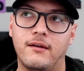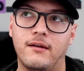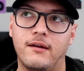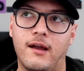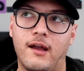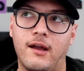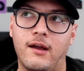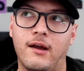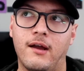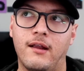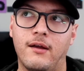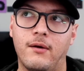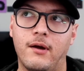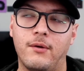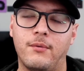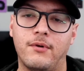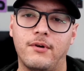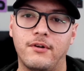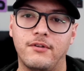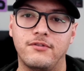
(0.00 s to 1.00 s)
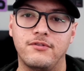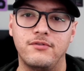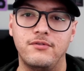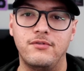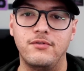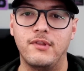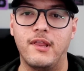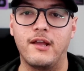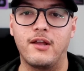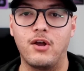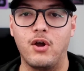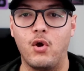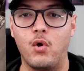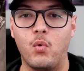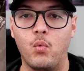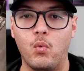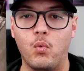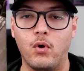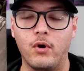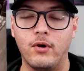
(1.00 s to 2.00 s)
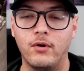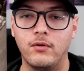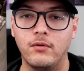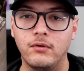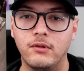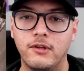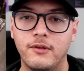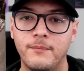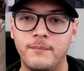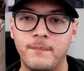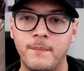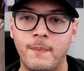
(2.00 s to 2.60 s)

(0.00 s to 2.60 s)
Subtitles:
I wanted to do like a world,